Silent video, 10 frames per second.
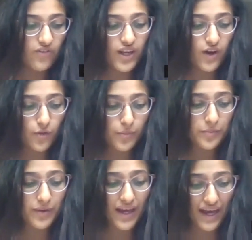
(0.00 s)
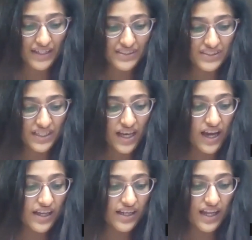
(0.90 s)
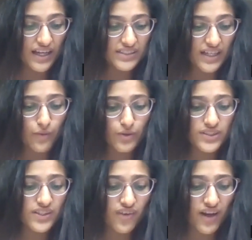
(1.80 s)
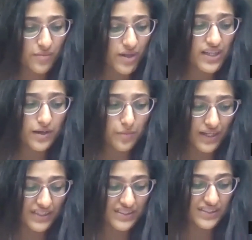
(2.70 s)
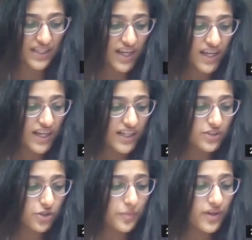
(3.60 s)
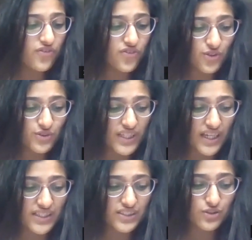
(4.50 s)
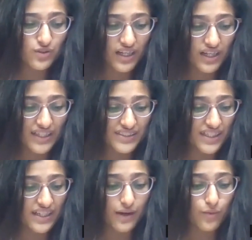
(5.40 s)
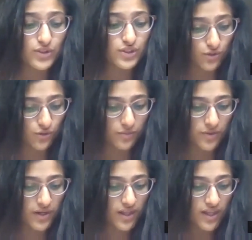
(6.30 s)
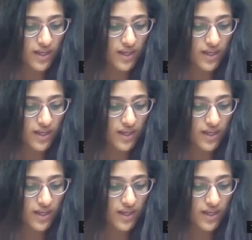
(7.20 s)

When I opened my eyes, I realized I was in a familiar place. It took me a few seconds to realize that I was home.